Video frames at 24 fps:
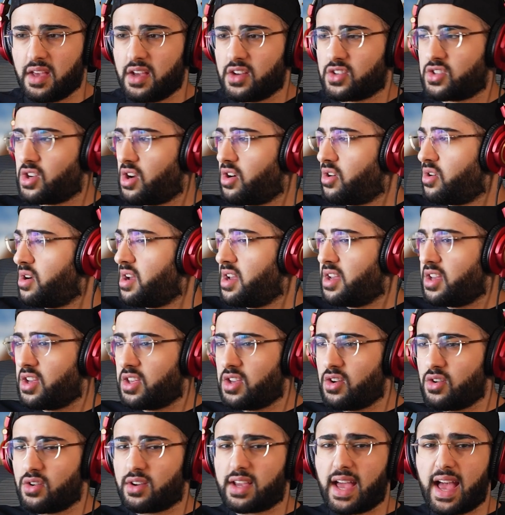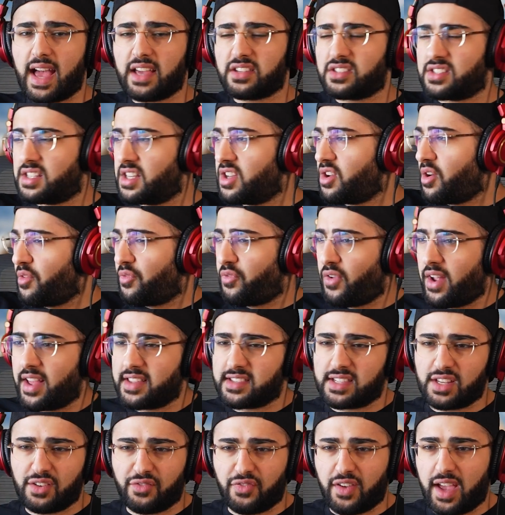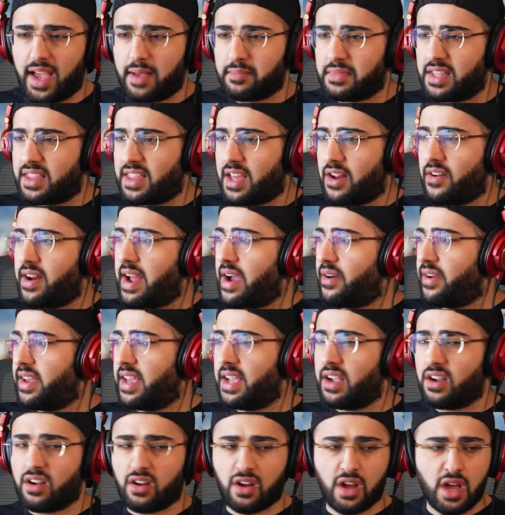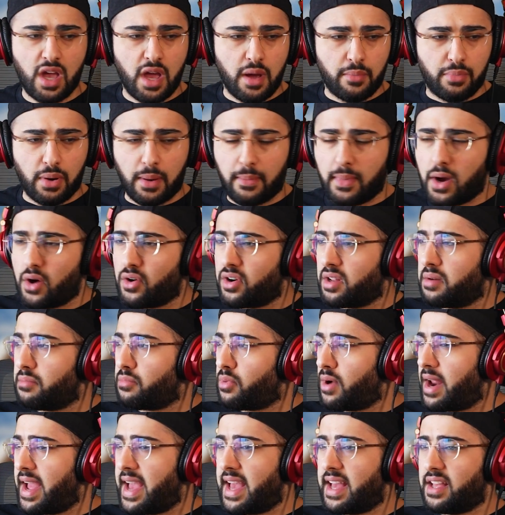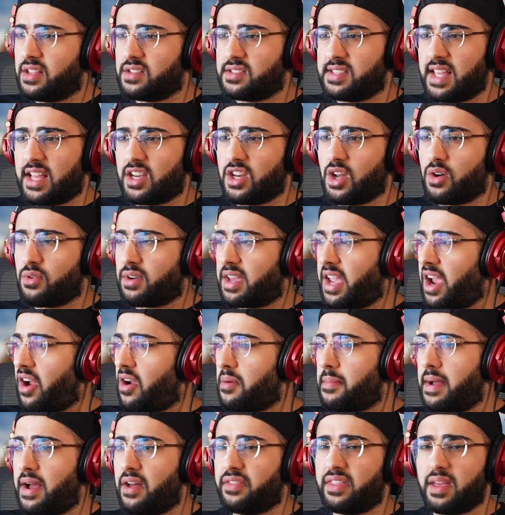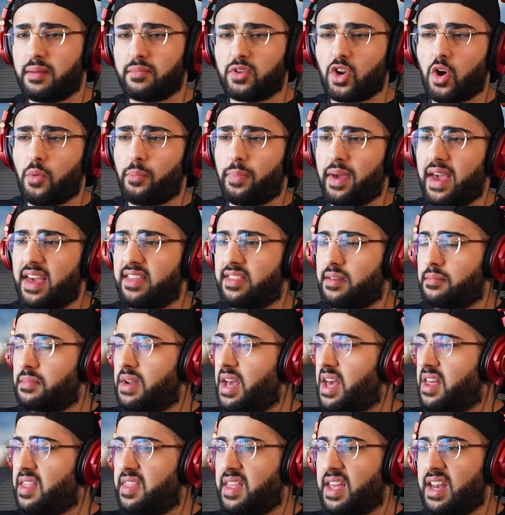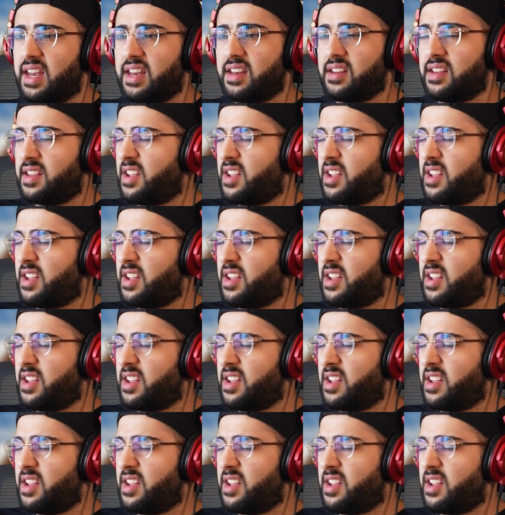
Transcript: So you guys see your friends and family, they're out here promoting brands that don't care about them, don't pay them nothing,